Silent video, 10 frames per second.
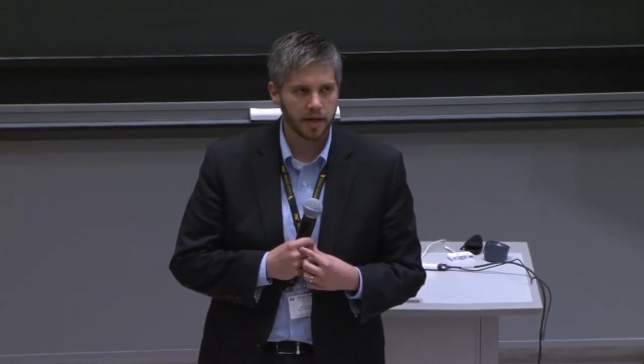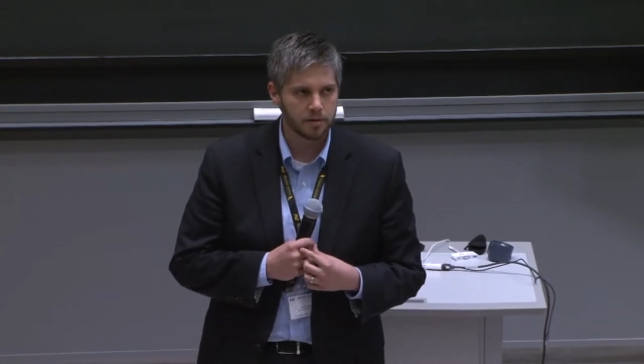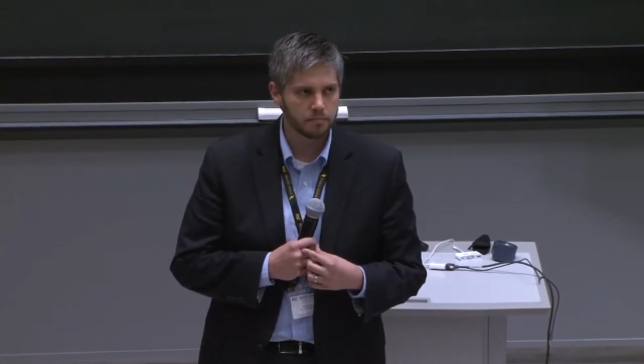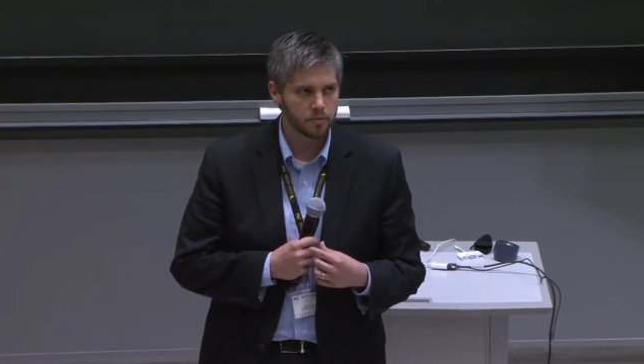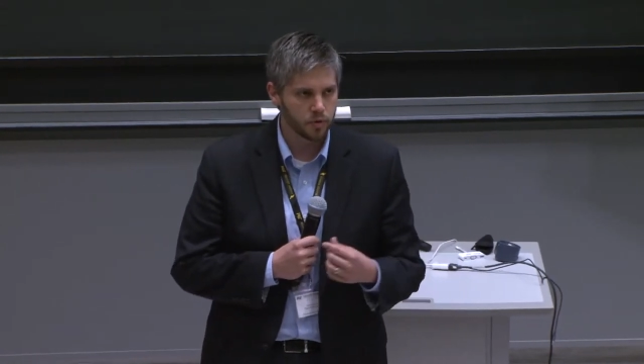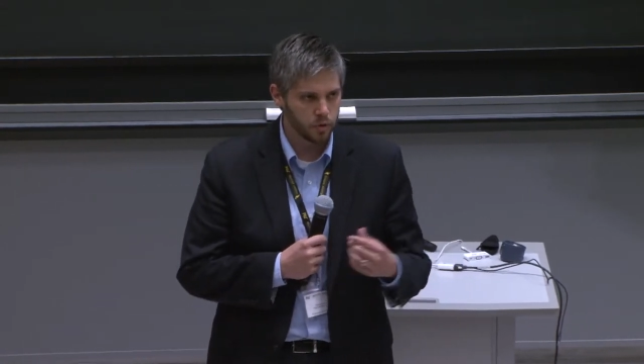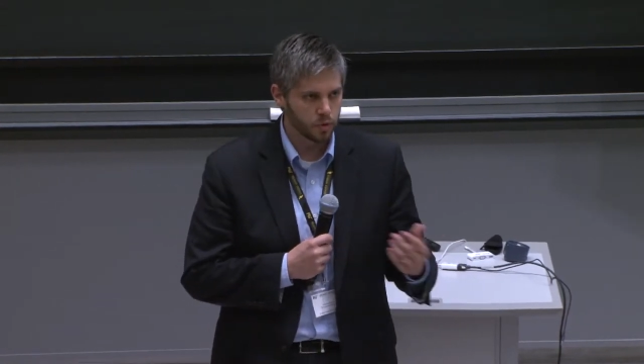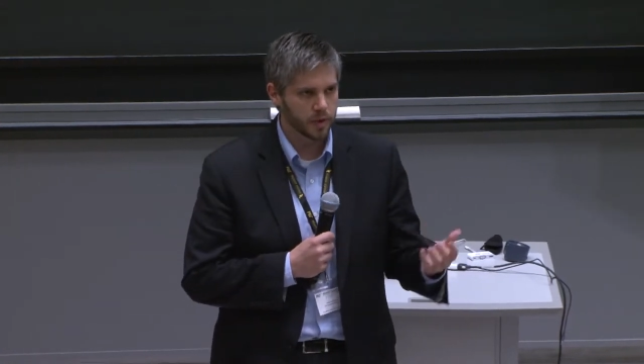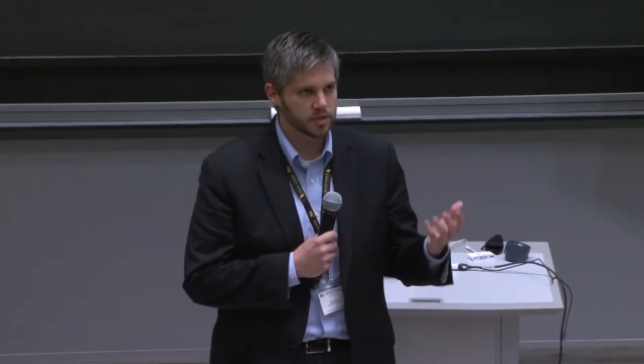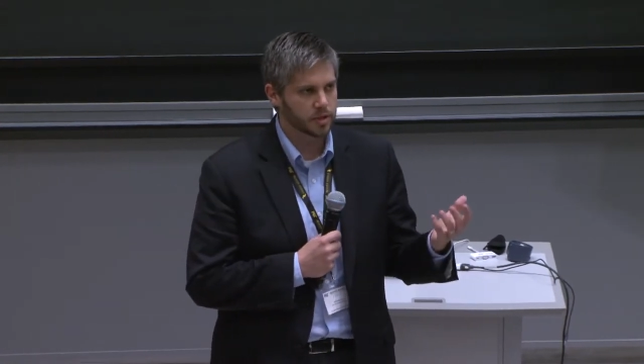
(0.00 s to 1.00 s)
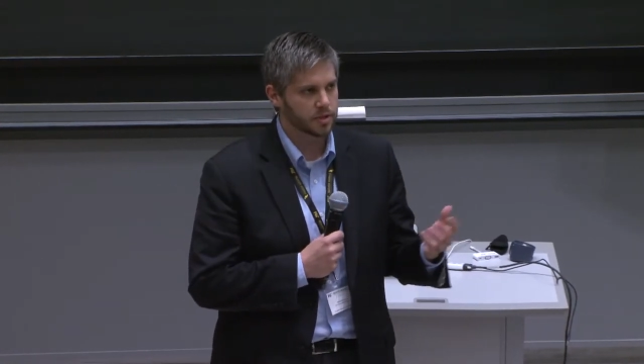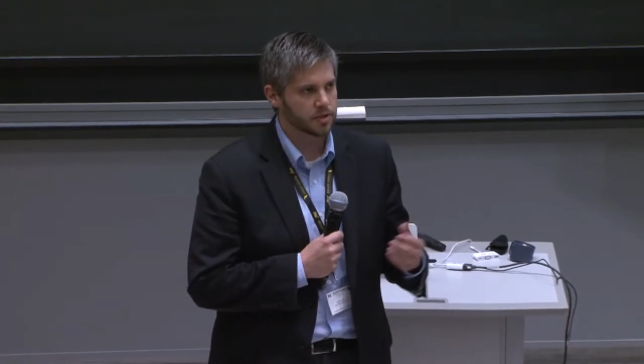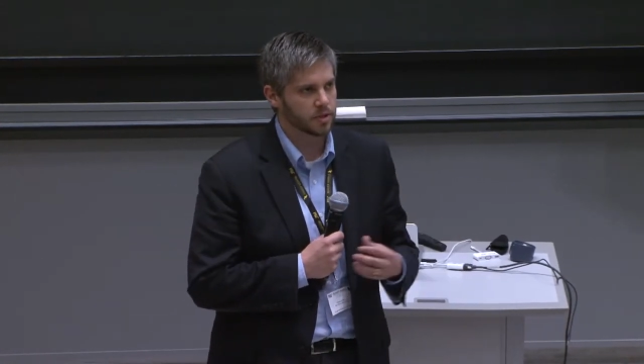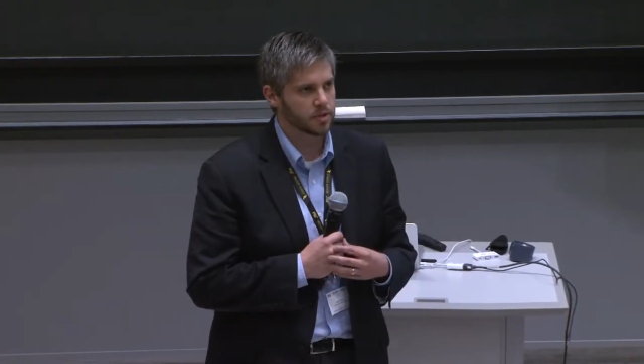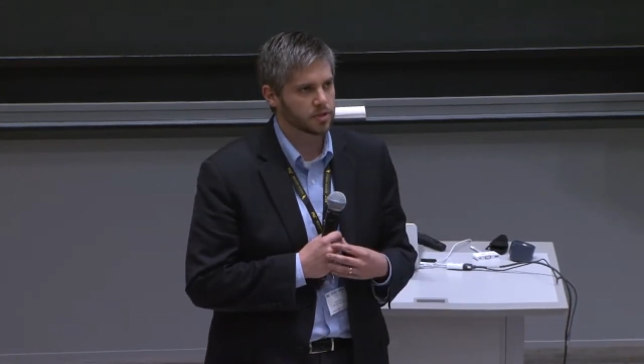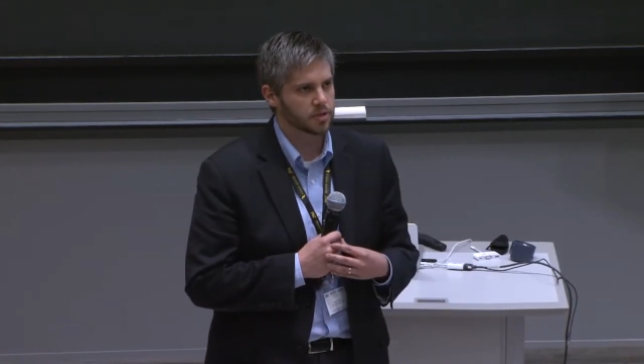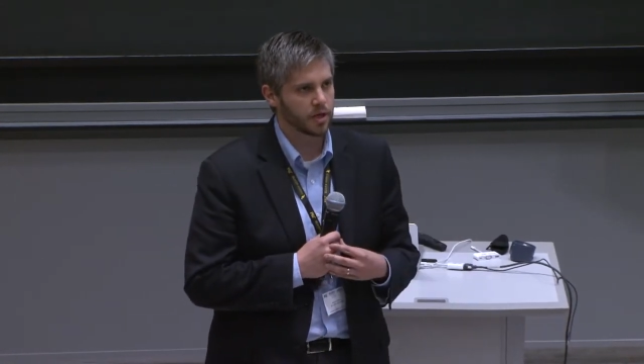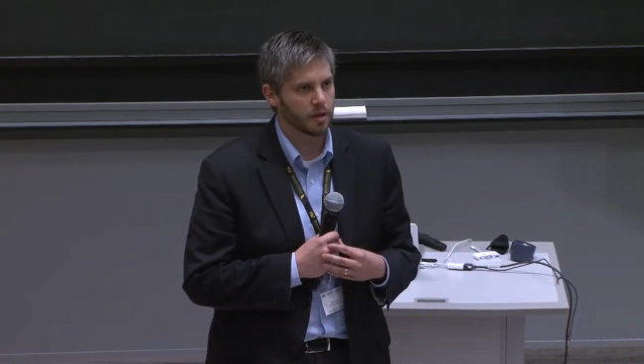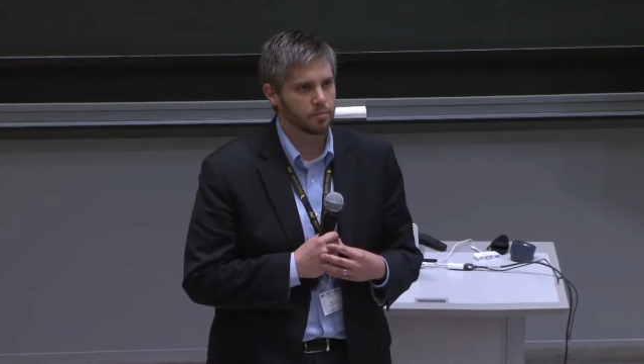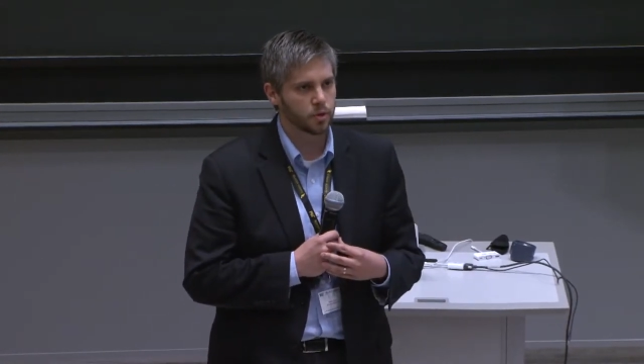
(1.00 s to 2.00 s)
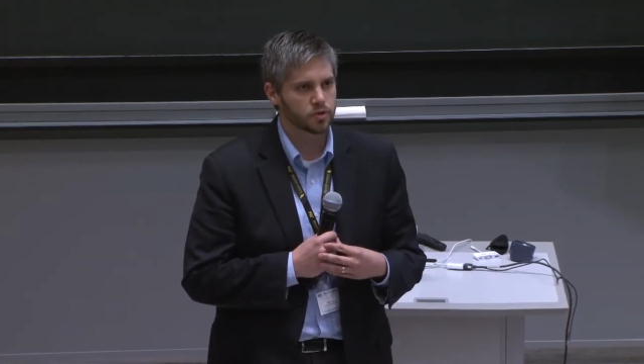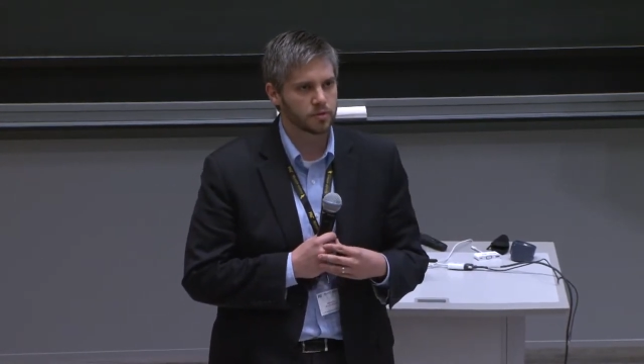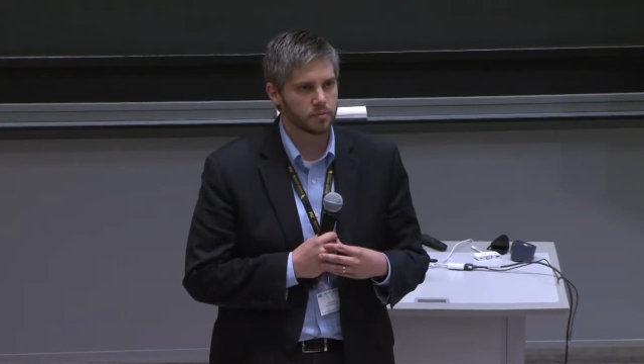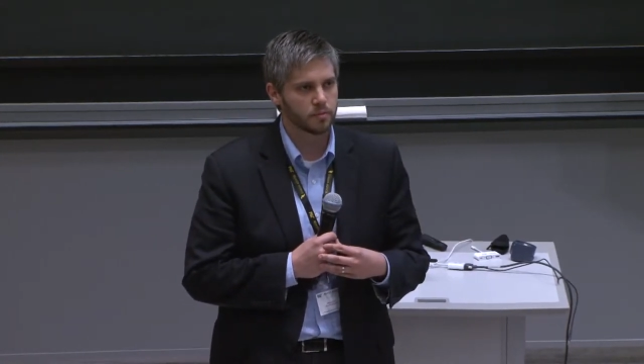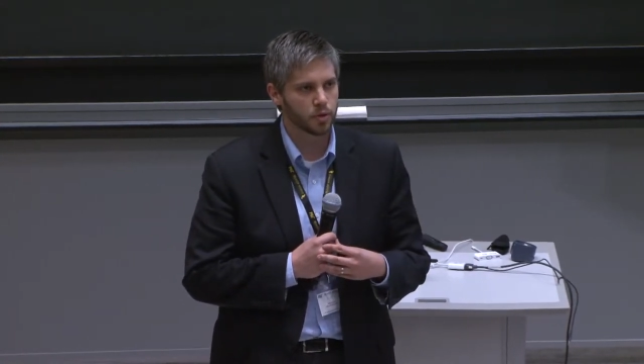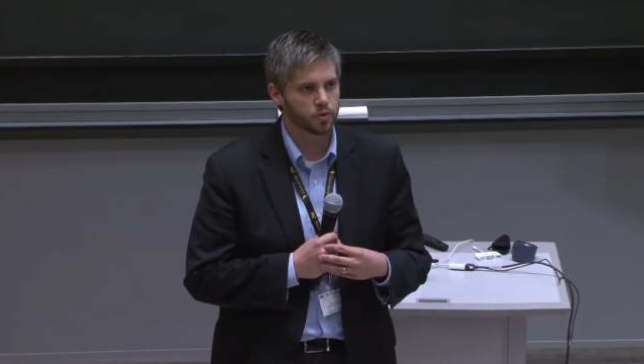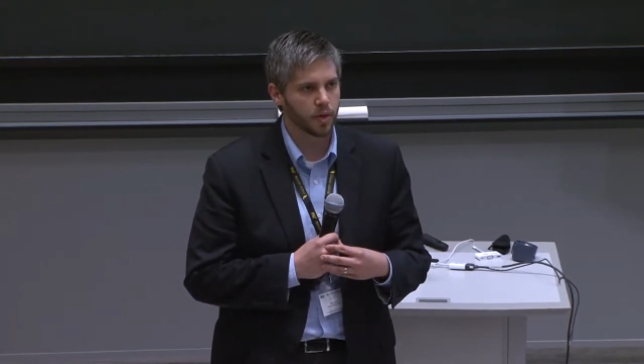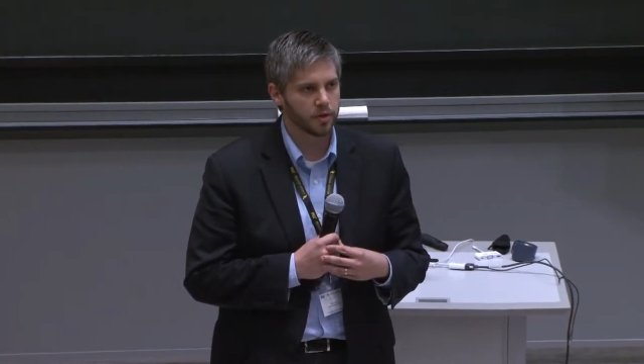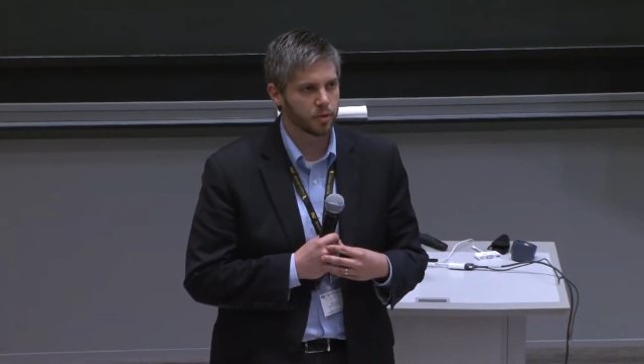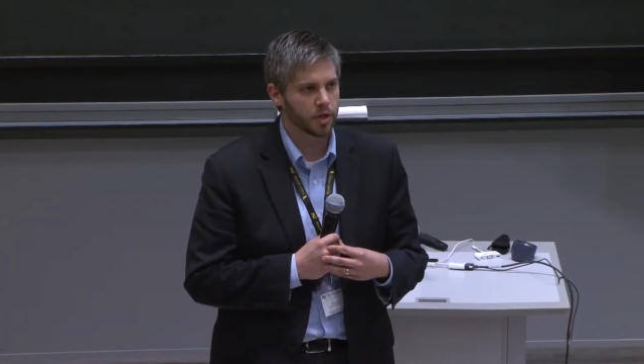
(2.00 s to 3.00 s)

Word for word: I knew as, as, as uh, most, most well-known